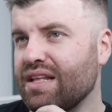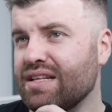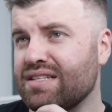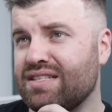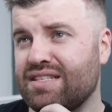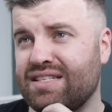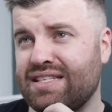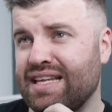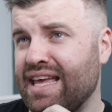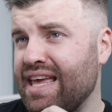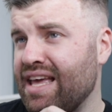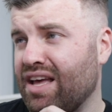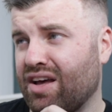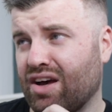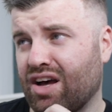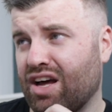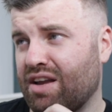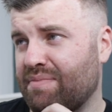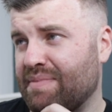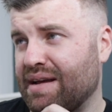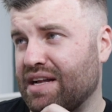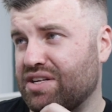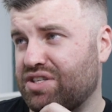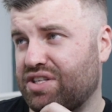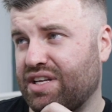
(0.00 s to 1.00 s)
C
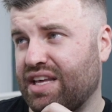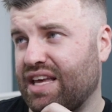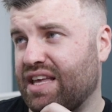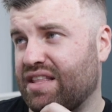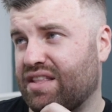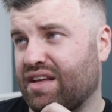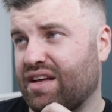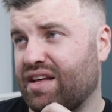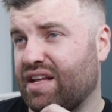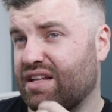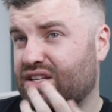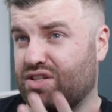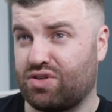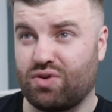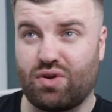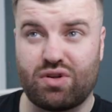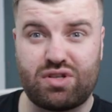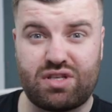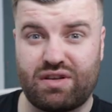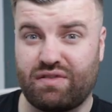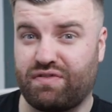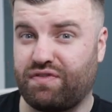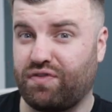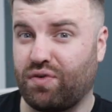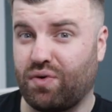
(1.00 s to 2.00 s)
can't match either. It's
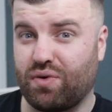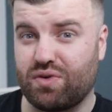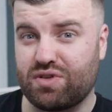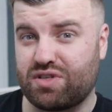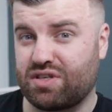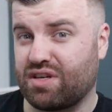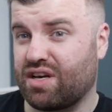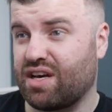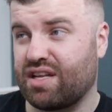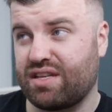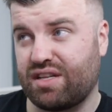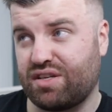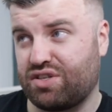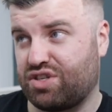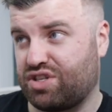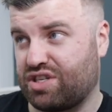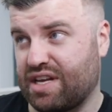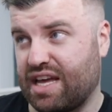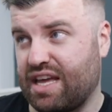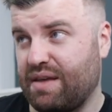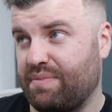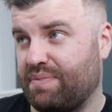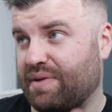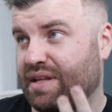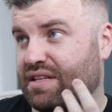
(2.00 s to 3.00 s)
not a four-sided
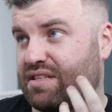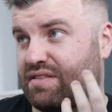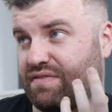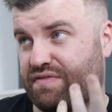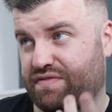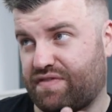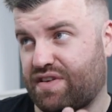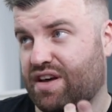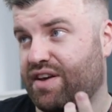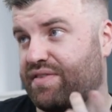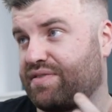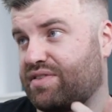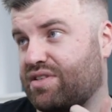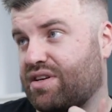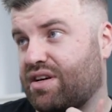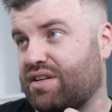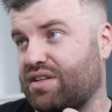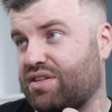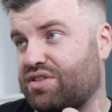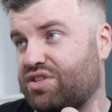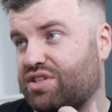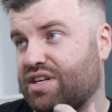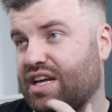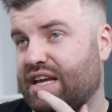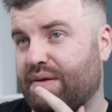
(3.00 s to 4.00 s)
shape. It's a
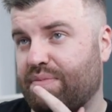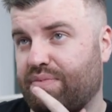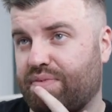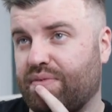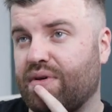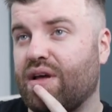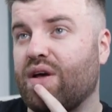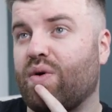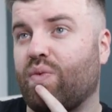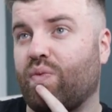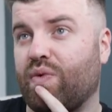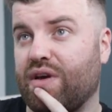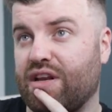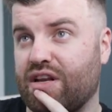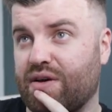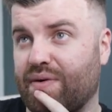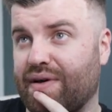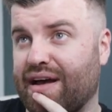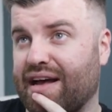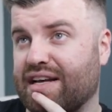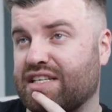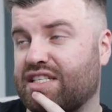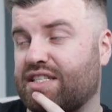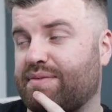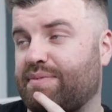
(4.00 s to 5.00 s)
five-sided shape. We know
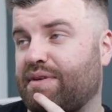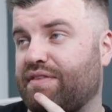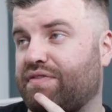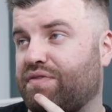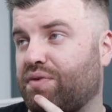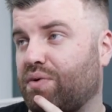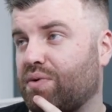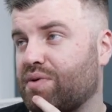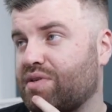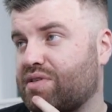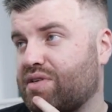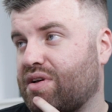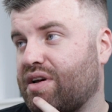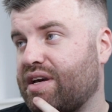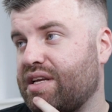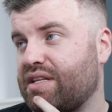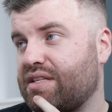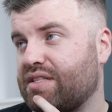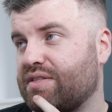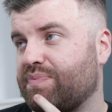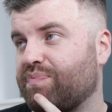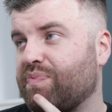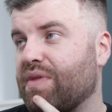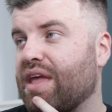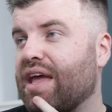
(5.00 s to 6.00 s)
it has to be four
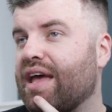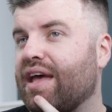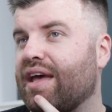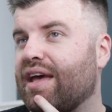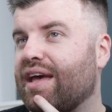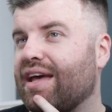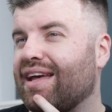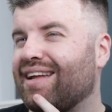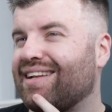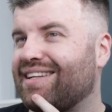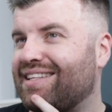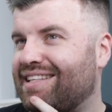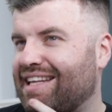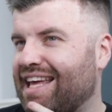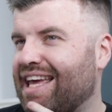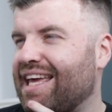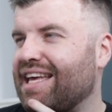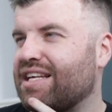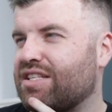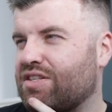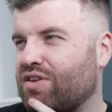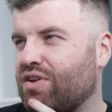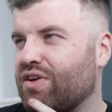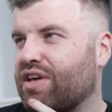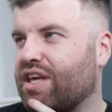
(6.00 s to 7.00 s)
sides.
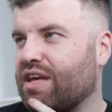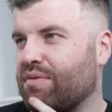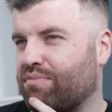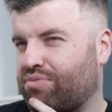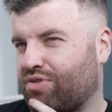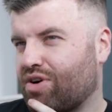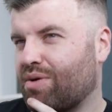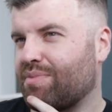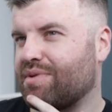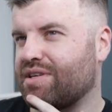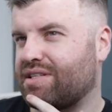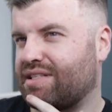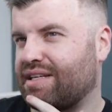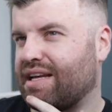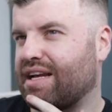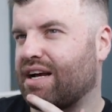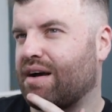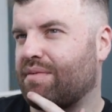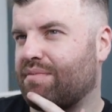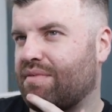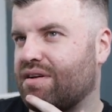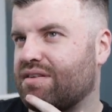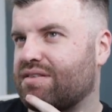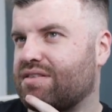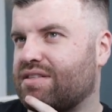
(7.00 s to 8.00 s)
D is looking promising,
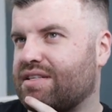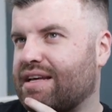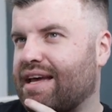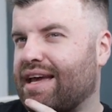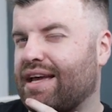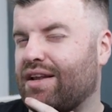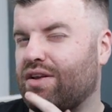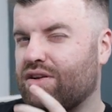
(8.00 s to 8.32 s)
I must say.